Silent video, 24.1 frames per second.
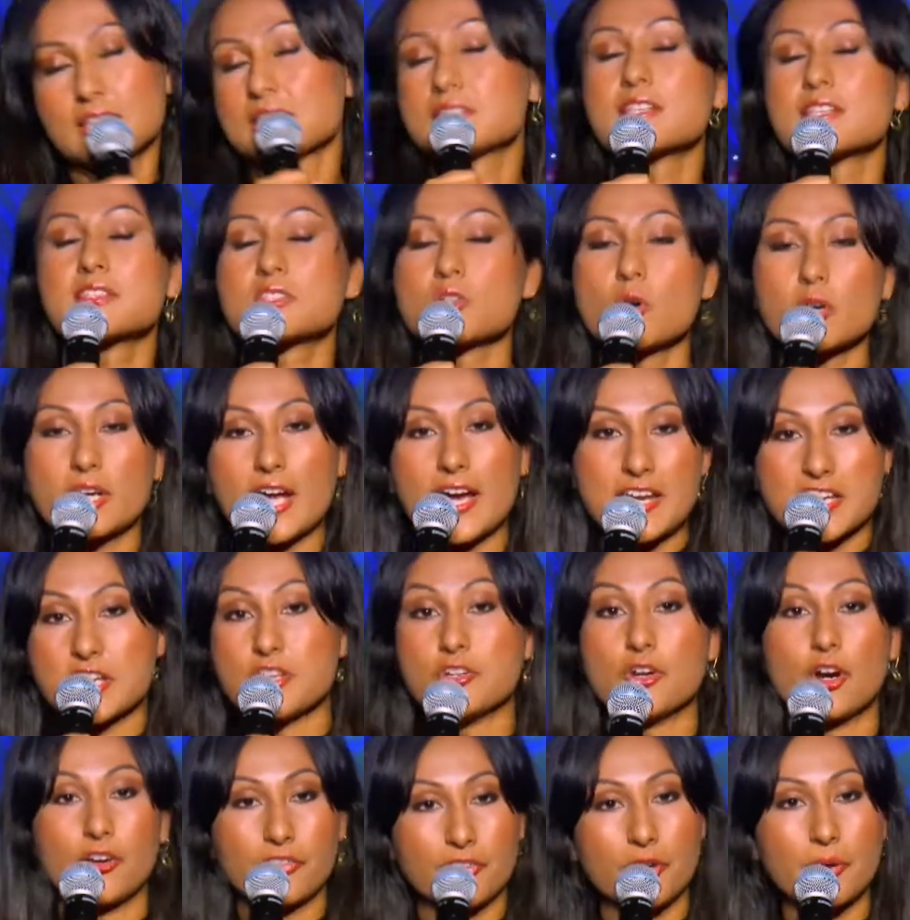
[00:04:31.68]
is organic, you're
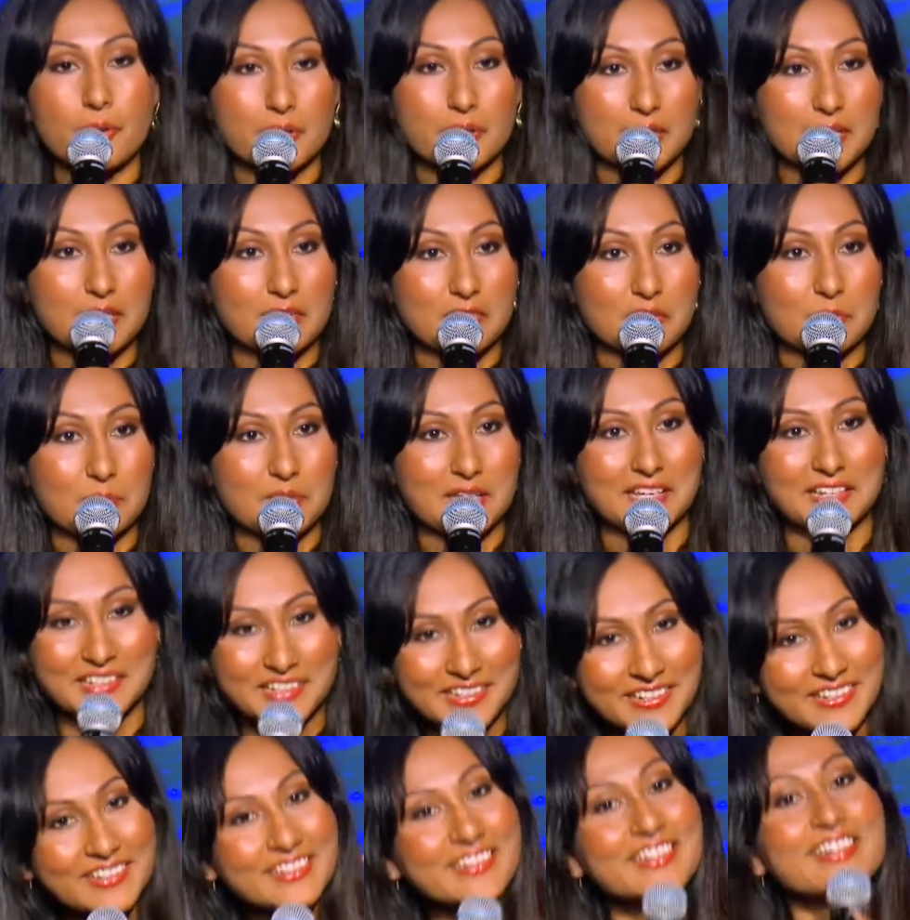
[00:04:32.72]
not throwing it in the
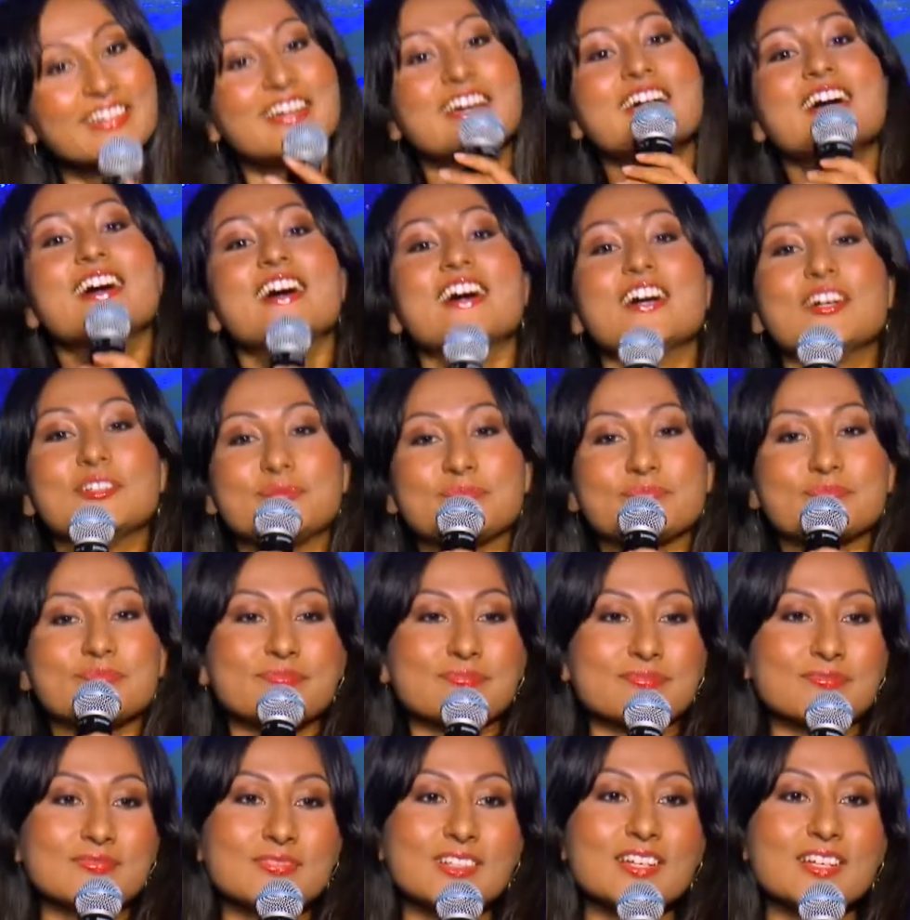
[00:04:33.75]
bin.
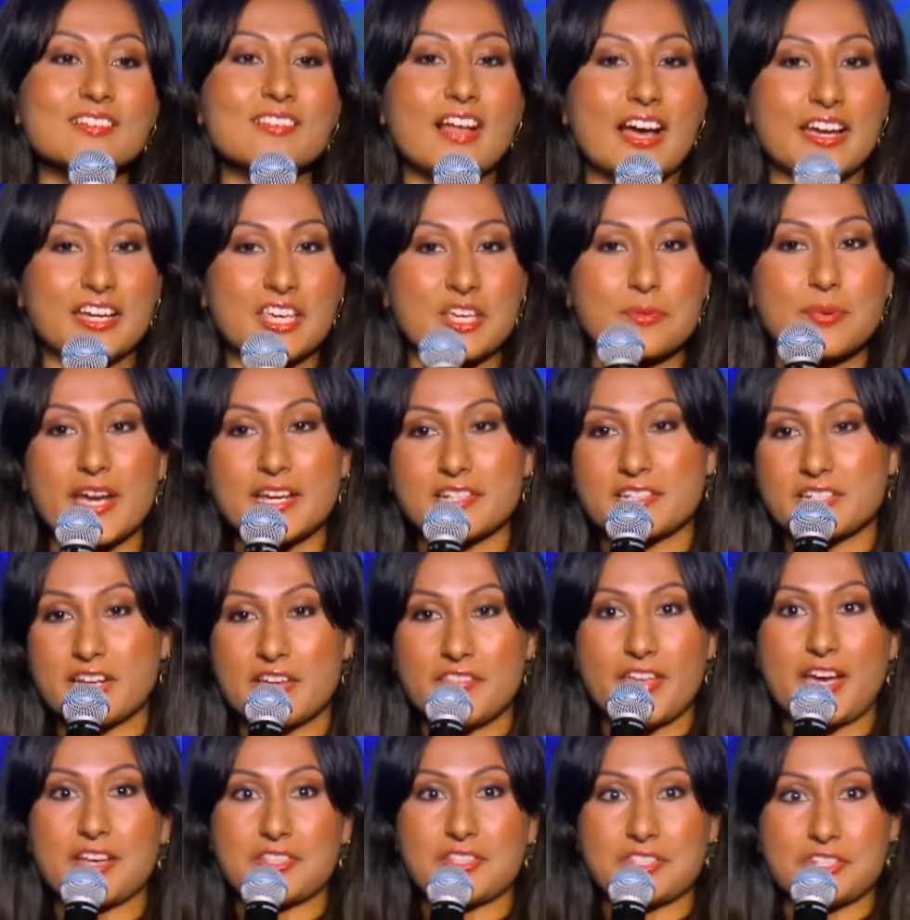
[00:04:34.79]
Like, you paid
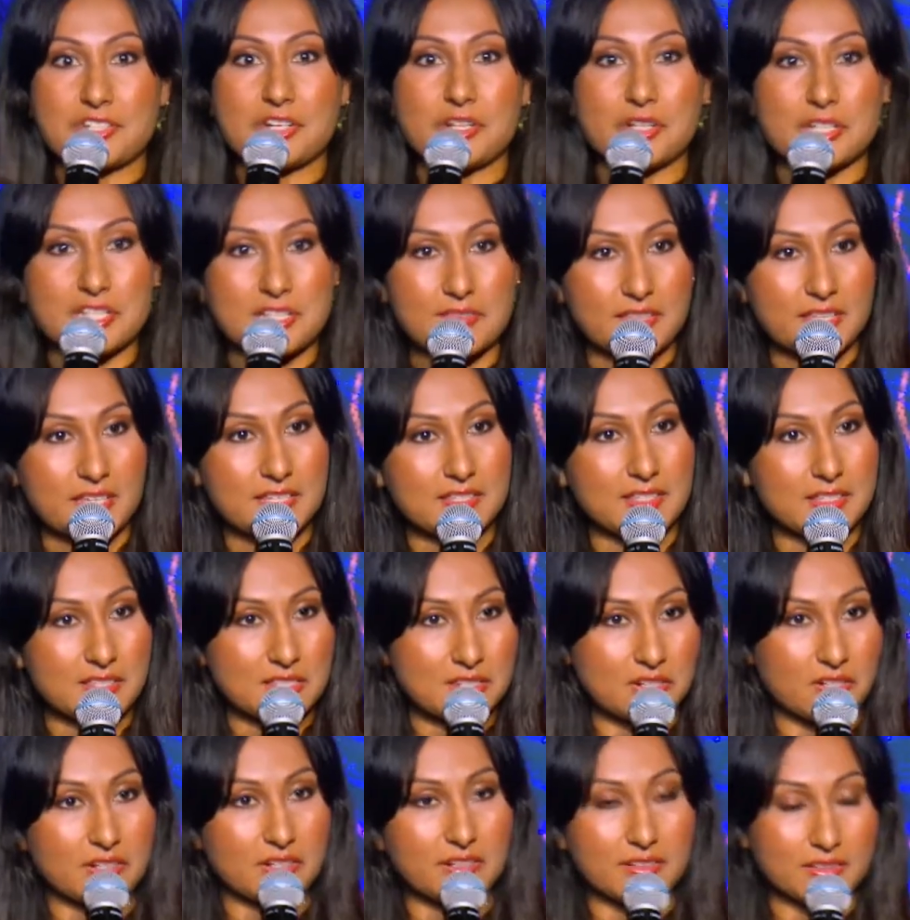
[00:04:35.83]
$10,000 for this, it's
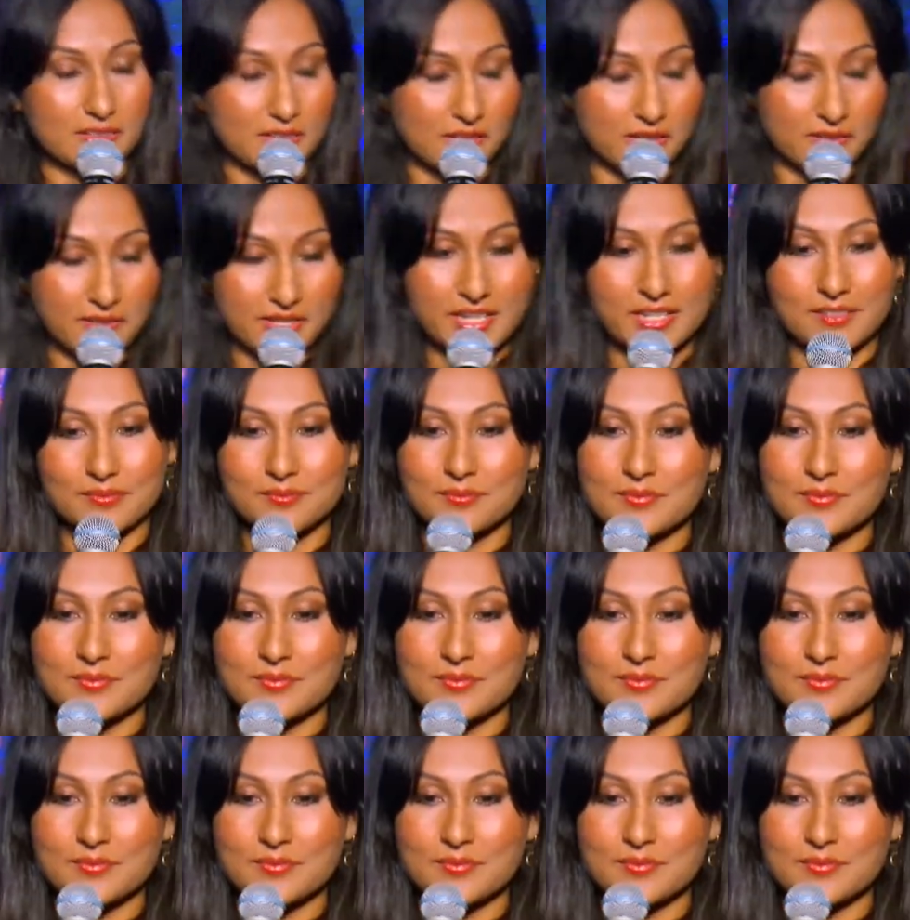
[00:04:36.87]
not going,